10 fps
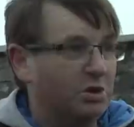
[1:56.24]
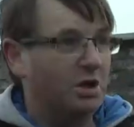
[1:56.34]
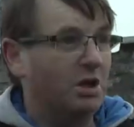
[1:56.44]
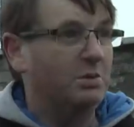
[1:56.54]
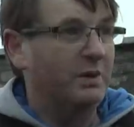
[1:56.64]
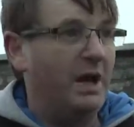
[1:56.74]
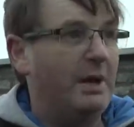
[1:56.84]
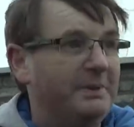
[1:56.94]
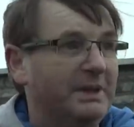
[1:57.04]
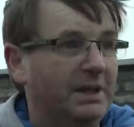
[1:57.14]
care what
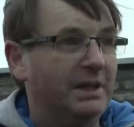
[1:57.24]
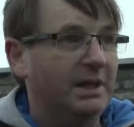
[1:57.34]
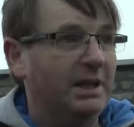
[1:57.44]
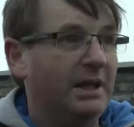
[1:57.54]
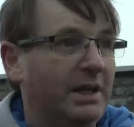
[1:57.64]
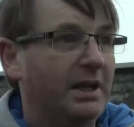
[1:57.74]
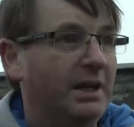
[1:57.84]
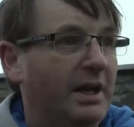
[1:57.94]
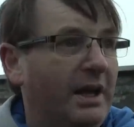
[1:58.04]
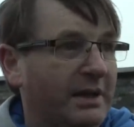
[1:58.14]
happened
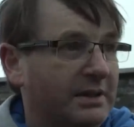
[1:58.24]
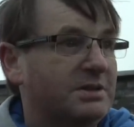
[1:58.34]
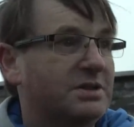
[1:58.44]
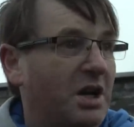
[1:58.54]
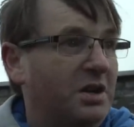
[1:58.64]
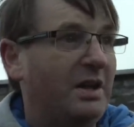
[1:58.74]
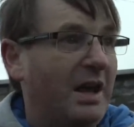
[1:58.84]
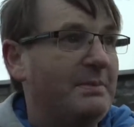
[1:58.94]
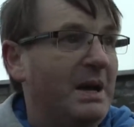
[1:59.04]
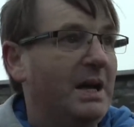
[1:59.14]
at South
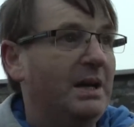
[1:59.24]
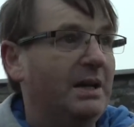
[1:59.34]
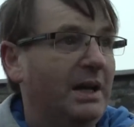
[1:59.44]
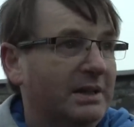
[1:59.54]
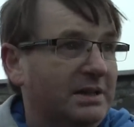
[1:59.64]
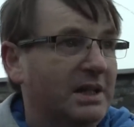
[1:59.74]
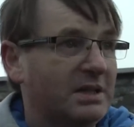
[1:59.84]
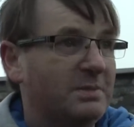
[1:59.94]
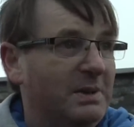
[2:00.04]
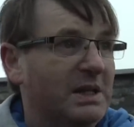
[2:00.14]
Armagh, at
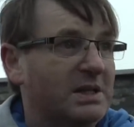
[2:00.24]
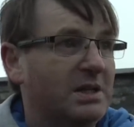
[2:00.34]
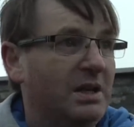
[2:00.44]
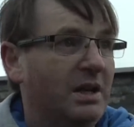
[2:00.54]
Kingsmills.